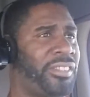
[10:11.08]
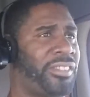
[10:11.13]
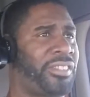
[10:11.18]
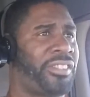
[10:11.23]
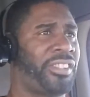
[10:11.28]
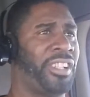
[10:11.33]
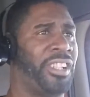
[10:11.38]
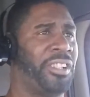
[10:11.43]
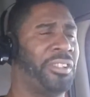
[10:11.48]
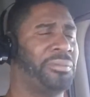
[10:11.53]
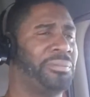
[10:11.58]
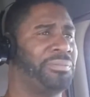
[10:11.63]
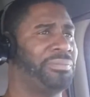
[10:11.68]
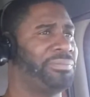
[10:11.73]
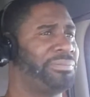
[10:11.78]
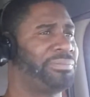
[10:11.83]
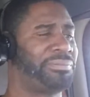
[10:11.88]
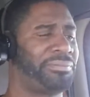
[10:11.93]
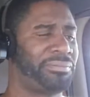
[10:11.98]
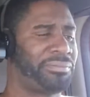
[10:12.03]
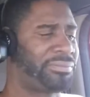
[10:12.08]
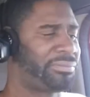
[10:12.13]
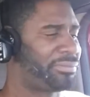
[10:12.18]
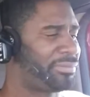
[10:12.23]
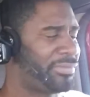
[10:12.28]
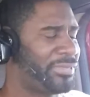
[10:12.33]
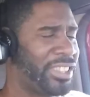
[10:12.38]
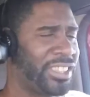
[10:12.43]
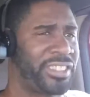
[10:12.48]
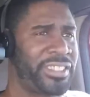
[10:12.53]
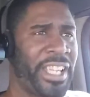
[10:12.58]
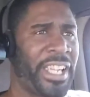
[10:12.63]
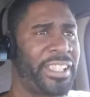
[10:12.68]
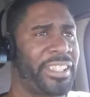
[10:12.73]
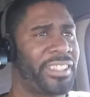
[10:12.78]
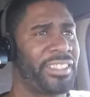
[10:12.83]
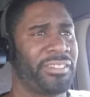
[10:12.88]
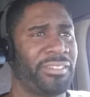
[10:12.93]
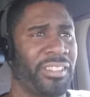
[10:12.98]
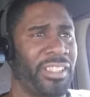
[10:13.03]
So, just
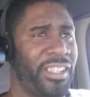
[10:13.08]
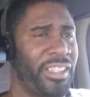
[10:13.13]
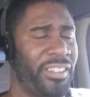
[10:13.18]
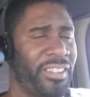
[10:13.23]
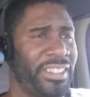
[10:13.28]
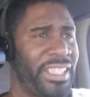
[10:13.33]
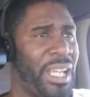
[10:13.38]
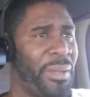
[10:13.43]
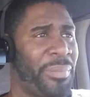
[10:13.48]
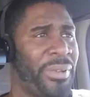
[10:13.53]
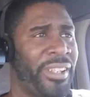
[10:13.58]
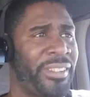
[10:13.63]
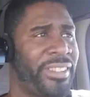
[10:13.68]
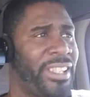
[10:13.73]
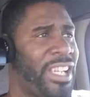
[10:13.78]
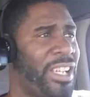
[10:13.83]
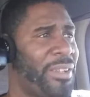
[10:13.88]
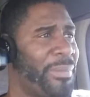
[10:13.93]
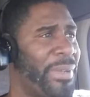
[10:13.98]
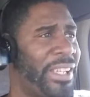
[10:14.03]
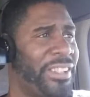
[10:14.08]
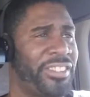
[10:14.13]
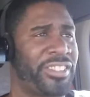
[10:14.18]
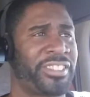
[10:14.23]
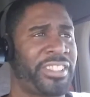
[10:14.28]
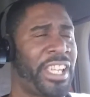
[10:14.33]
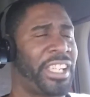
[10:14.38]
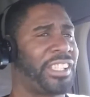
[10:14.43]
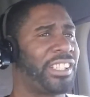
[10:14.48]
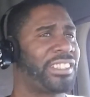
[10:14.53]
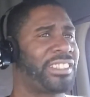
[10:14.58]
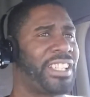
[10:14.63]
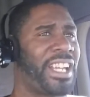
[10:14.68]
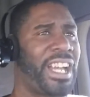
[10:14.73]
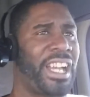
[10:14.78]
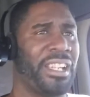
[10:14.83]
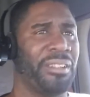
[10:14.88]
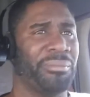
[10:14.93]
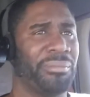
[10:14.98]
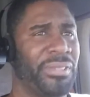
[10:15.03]
take it, with that being said, man, just take your
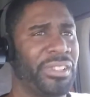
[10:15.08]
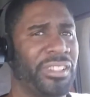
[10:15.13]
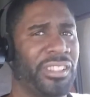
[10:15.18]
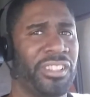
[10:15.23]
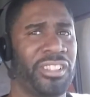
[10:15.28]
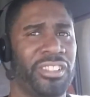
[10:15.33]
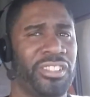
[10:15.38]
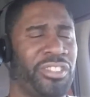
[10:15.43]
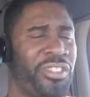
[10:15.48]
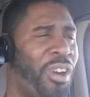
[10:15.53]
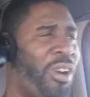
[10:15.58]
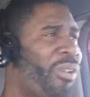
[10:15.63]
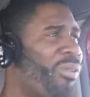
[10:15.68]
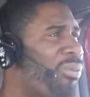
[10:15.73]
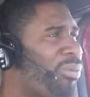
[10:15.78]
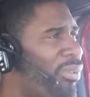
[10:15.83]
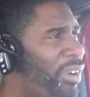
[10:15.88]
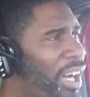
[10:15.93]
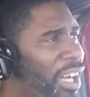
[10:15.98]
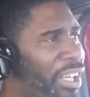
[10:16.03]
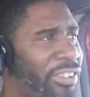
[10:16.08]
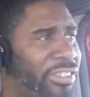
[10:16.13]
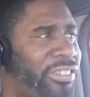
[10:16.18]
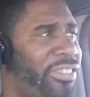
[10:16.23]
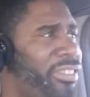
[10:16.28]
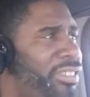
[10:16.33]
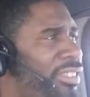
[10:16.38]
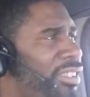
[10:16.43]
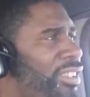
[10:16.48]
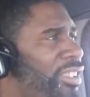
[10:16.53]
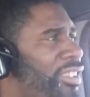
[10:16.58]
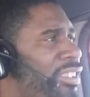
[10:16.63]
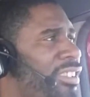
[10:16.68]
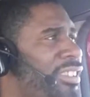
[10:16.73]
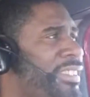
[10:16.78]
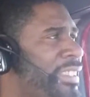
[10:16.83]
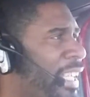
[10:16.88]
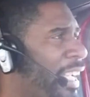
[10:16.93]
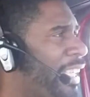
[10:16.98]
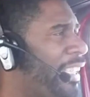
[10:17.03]
time. Don't rush.
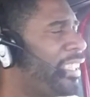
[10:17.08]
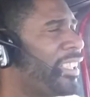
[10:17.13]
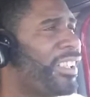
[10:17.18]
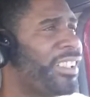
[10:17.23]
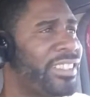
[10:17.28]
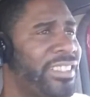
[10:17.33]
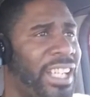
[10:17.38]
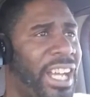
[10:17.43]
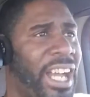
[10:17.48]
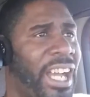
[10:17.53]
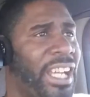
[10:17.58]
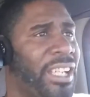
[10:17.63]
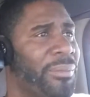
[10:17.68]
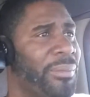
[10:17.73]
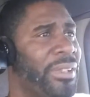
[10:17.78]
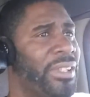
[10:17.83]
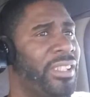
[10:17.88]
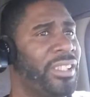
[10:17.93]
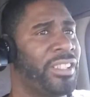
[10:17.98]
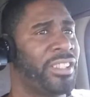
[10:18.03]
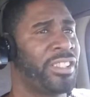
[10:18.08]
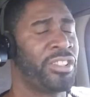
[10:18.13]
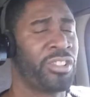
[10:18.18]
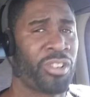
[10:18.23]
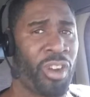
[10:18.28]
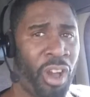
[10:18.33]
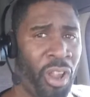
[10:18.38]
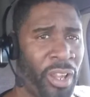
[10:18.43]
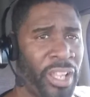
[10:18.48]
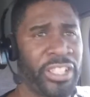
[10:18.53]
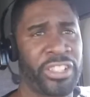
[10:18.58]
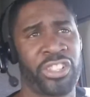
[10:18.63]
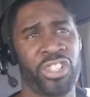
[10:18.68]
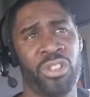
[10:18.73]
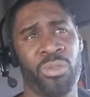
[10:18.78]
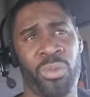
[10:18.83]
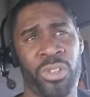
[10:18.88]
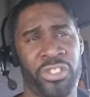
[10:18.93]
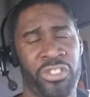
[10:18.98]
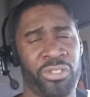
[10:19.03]
Take your time. You can only
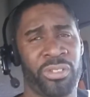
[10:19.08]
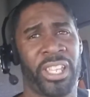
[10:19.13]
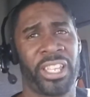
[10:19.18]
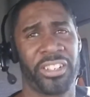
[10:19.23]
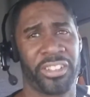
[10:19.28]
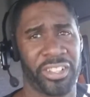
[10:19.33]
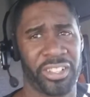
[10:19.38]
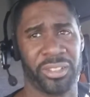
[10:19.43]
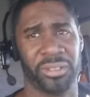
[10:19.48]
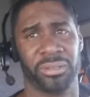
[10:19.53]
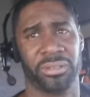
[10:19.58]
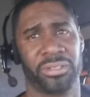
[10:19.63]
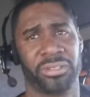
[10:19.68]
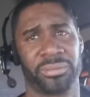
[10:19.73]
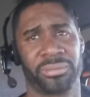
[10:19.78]
do what you can do.